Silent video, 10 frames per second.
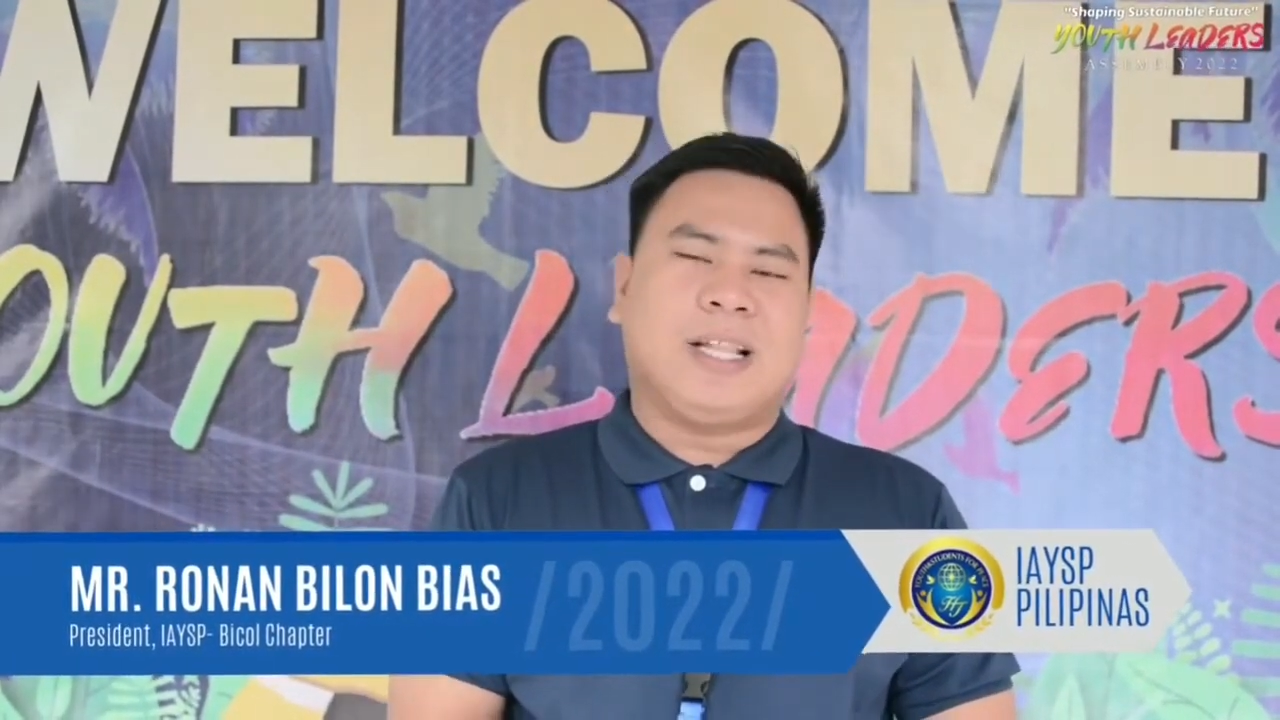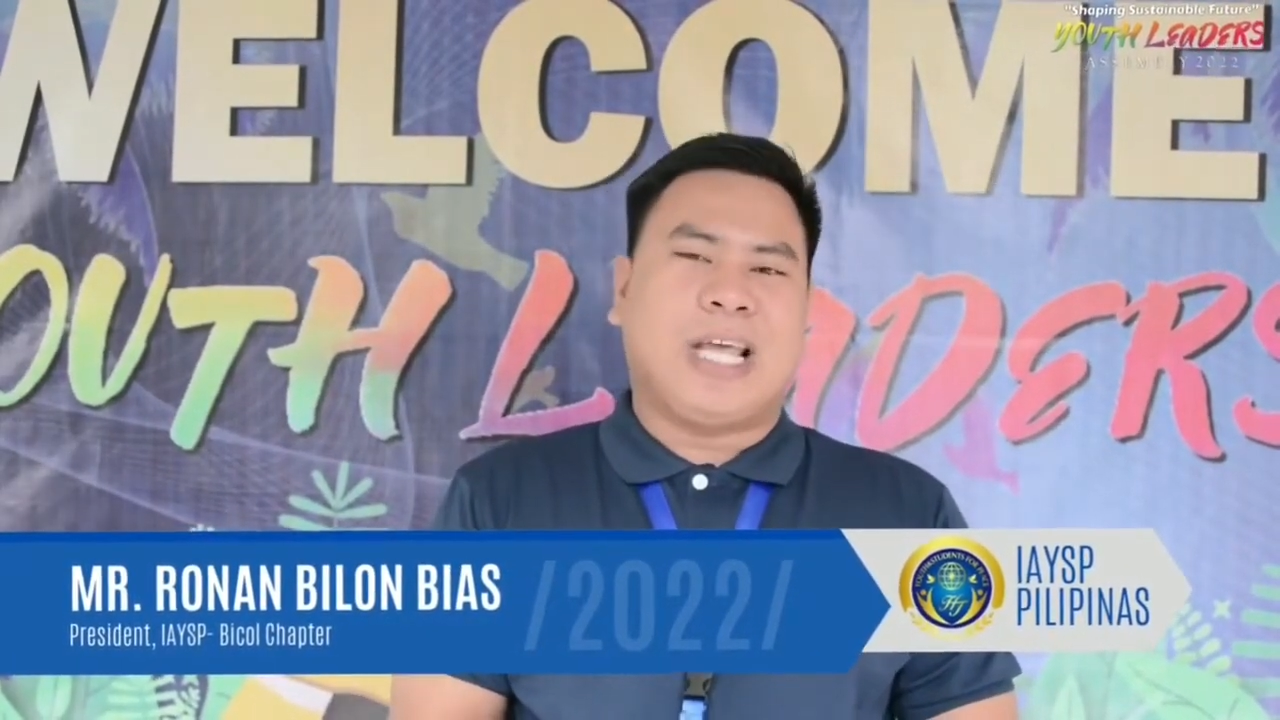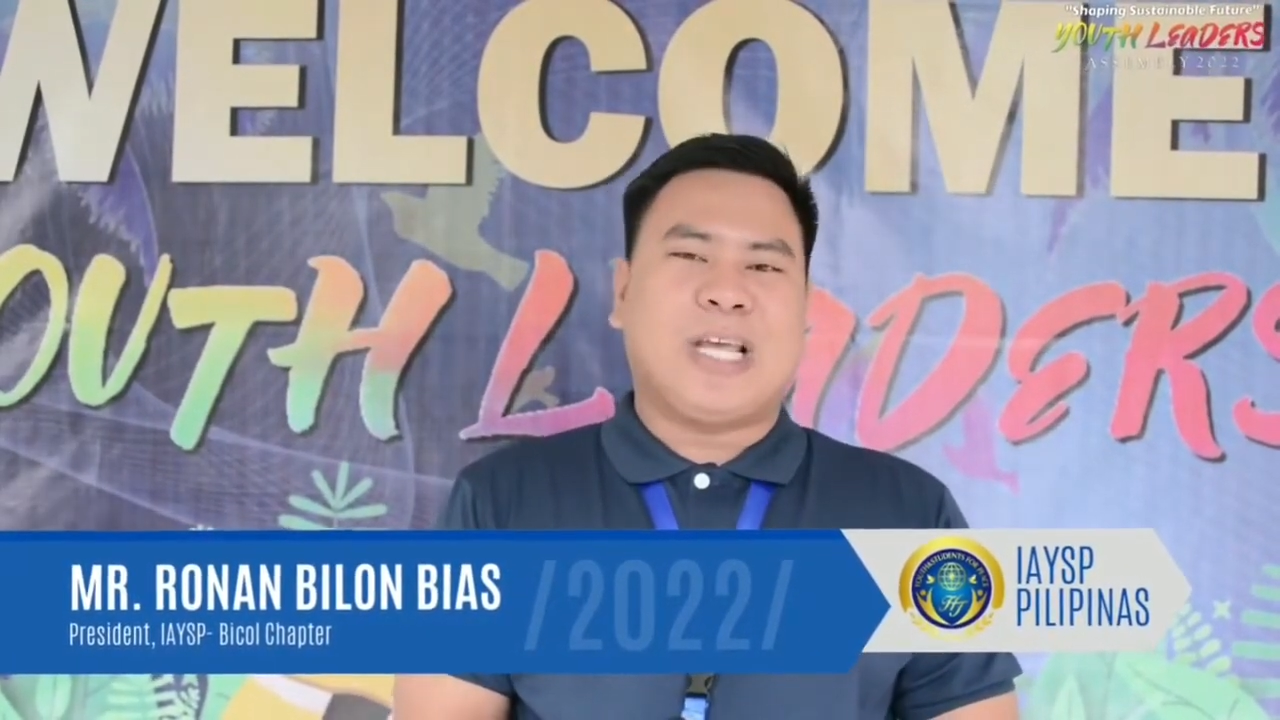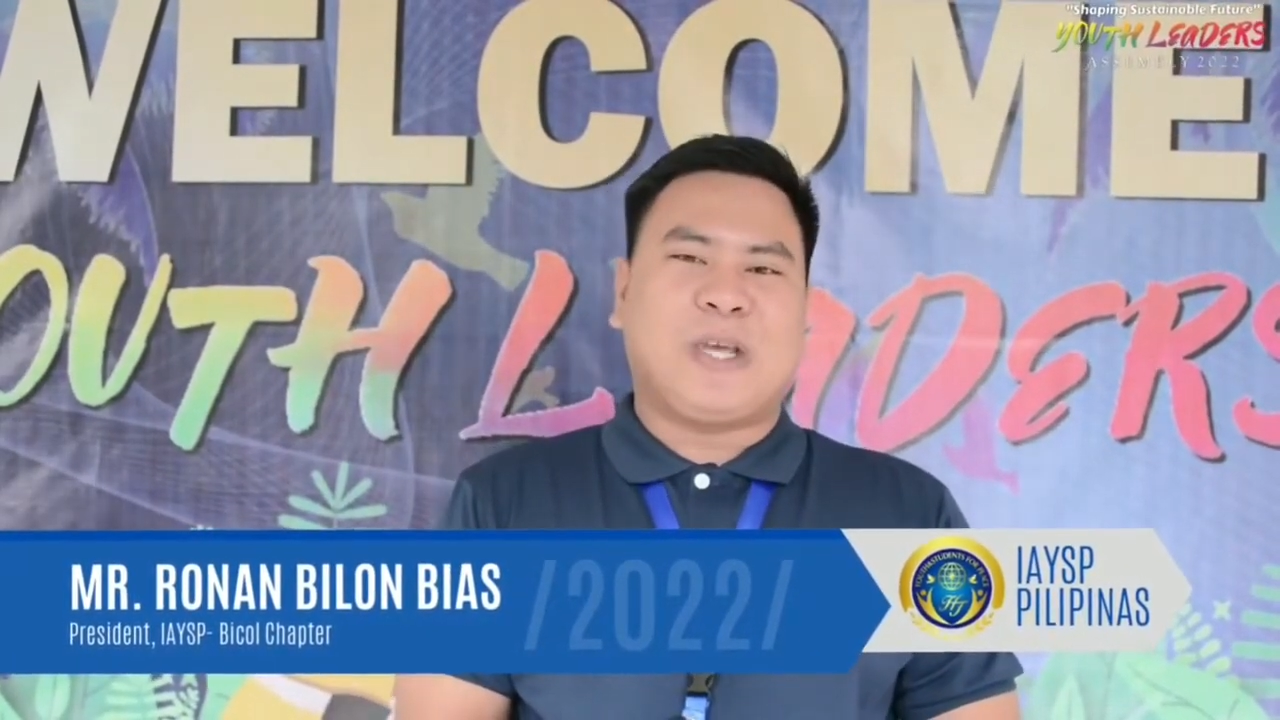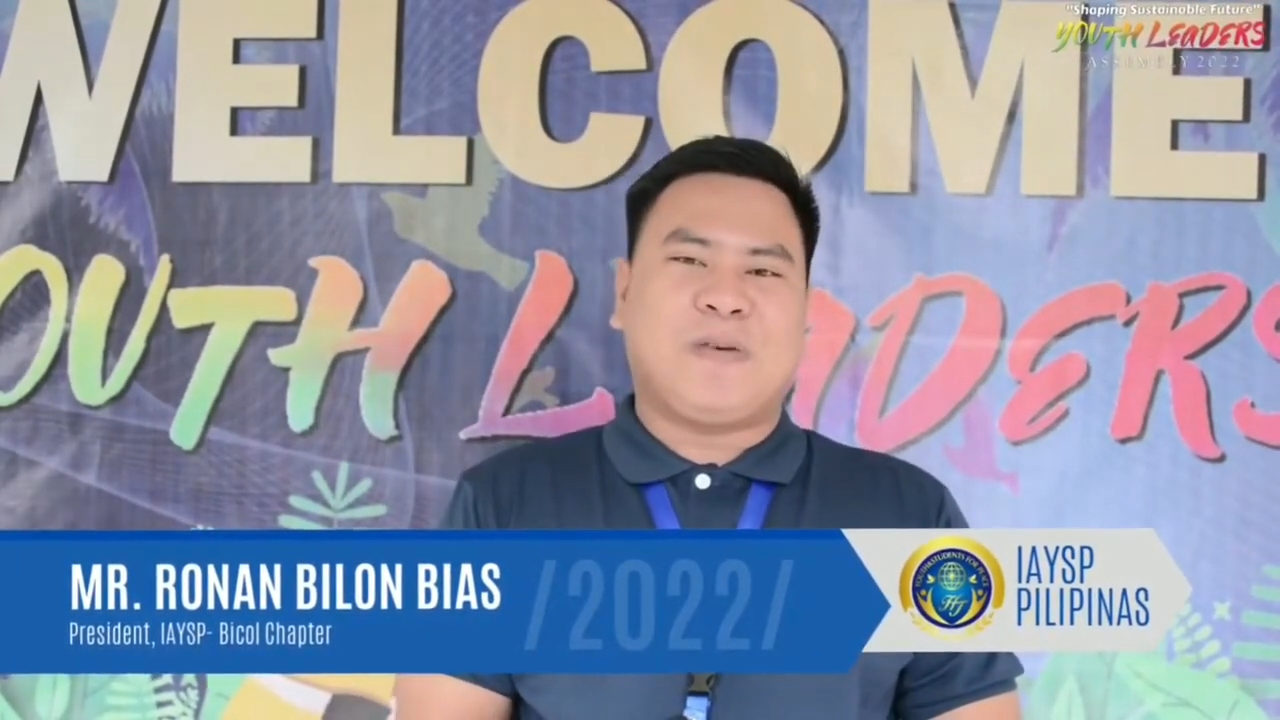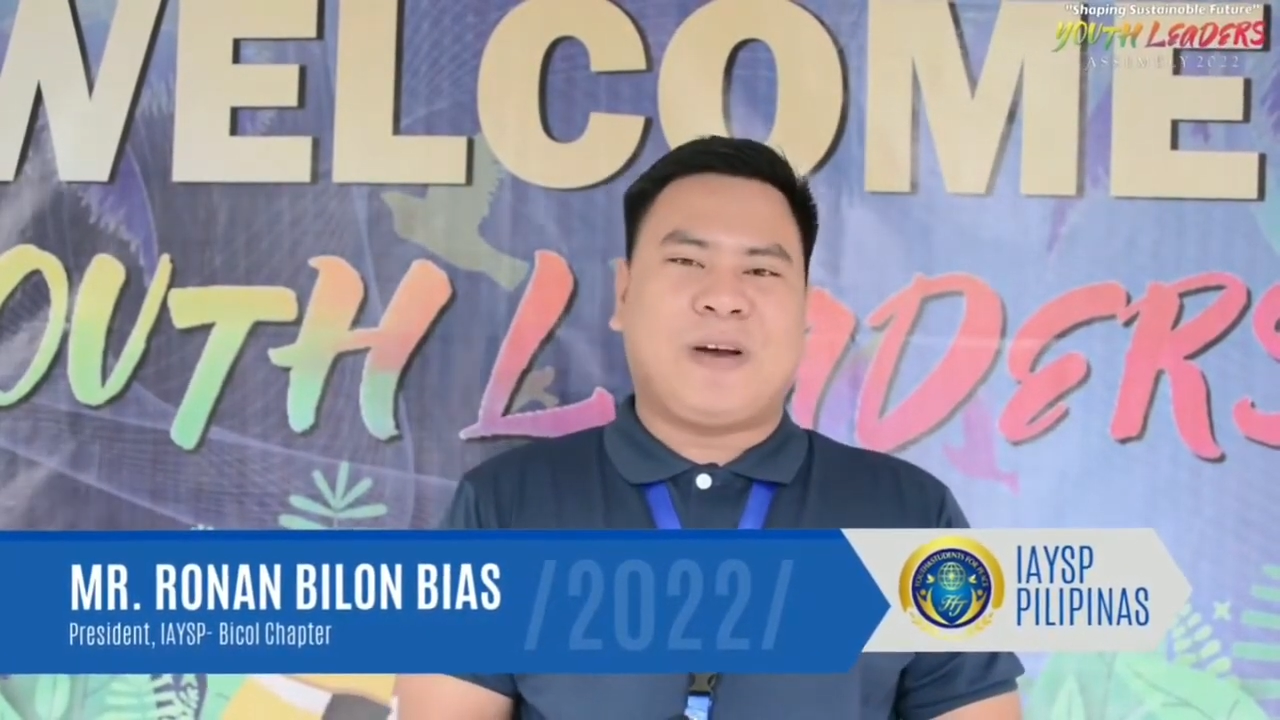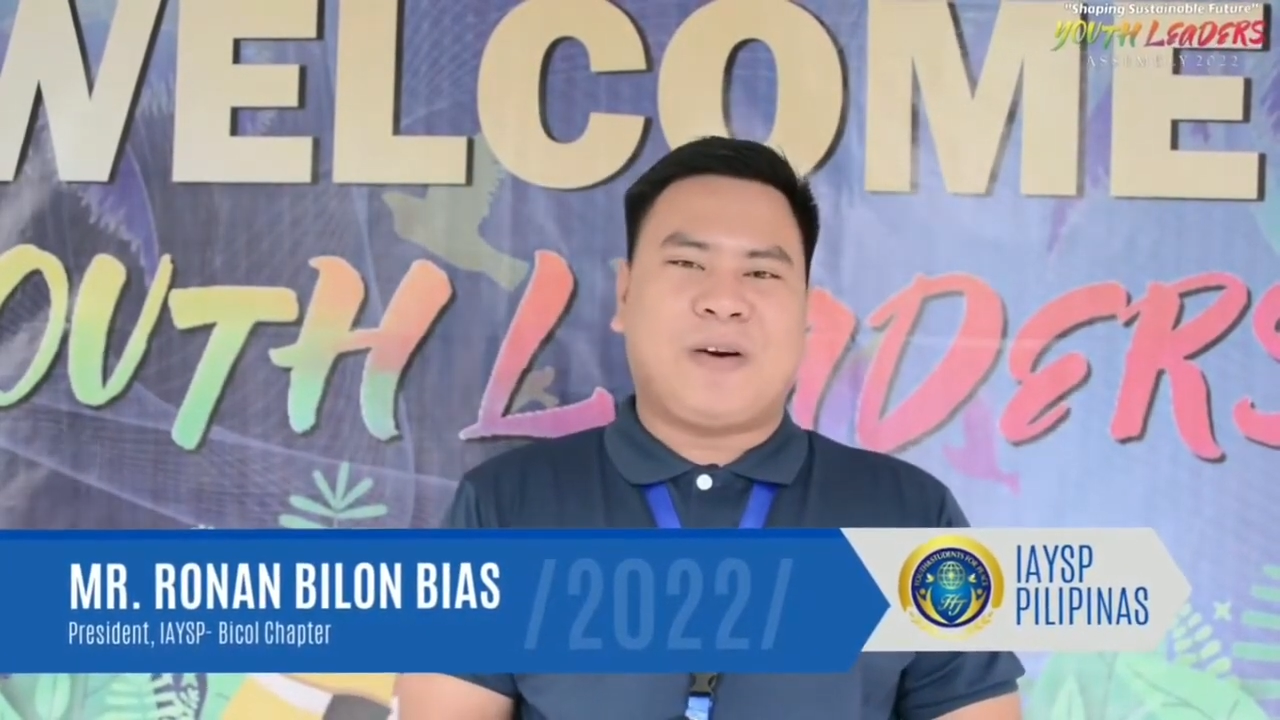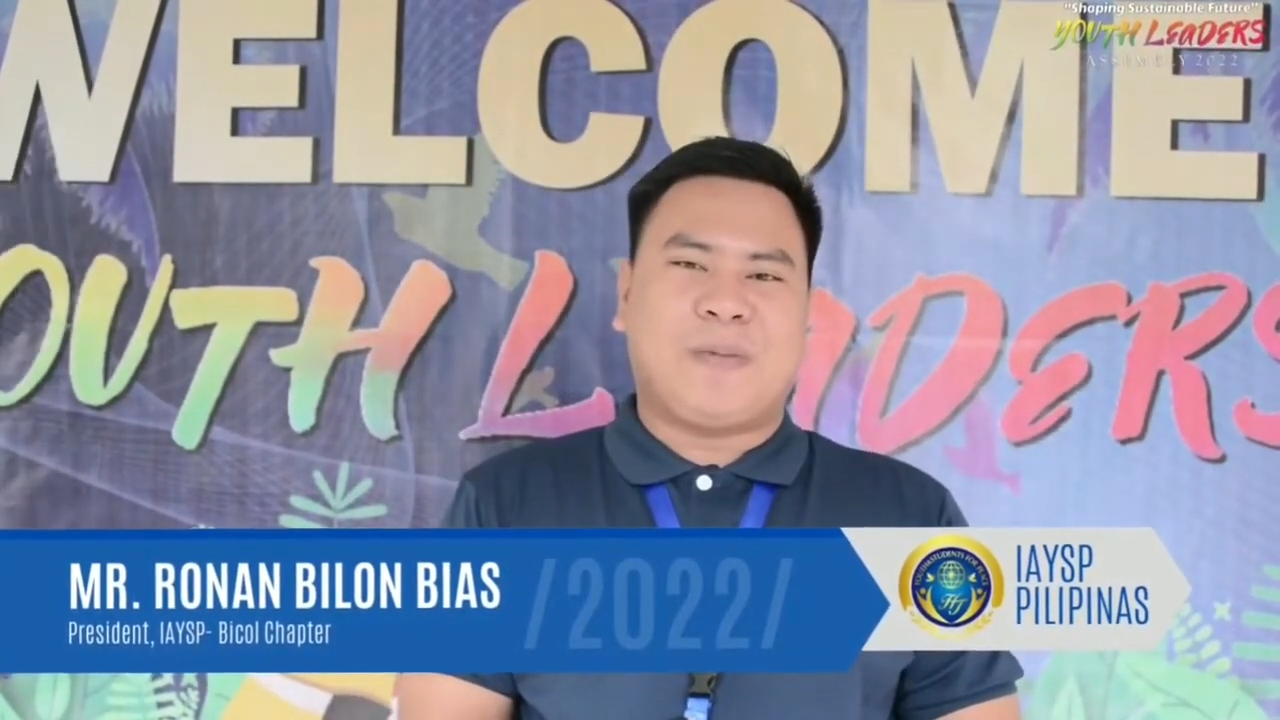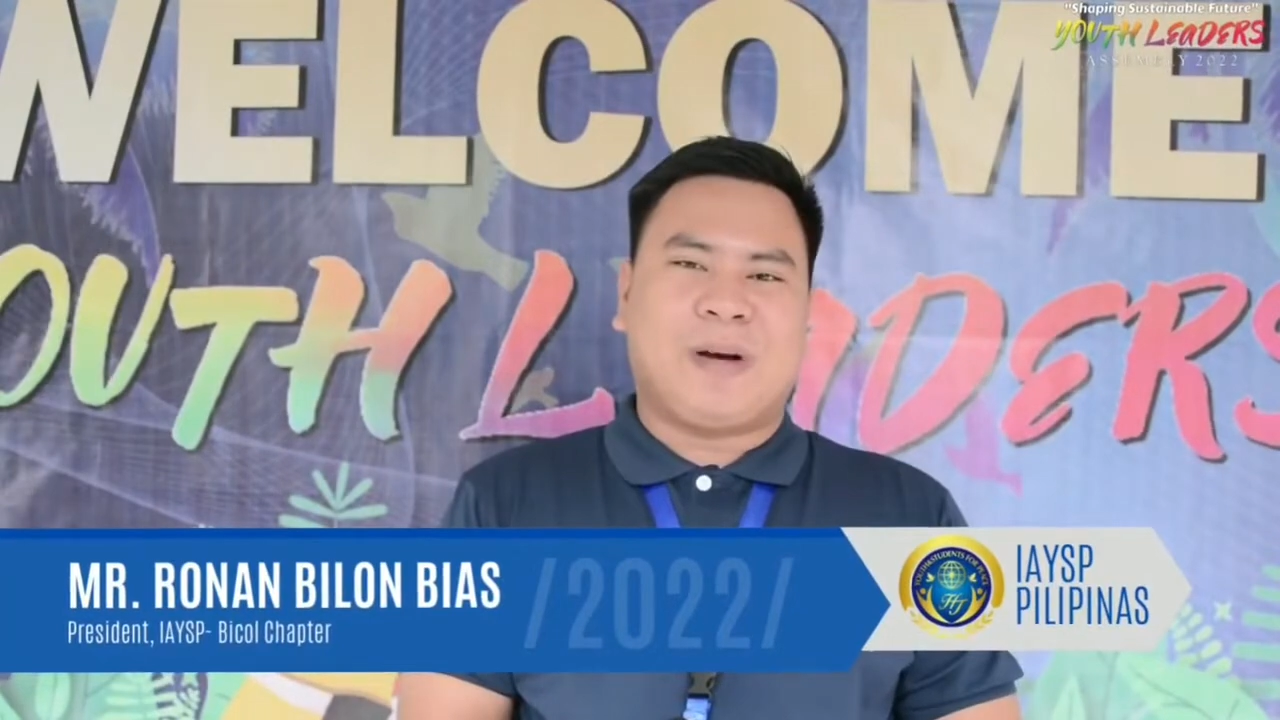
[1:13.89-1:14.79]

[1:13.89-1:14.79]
Thank you very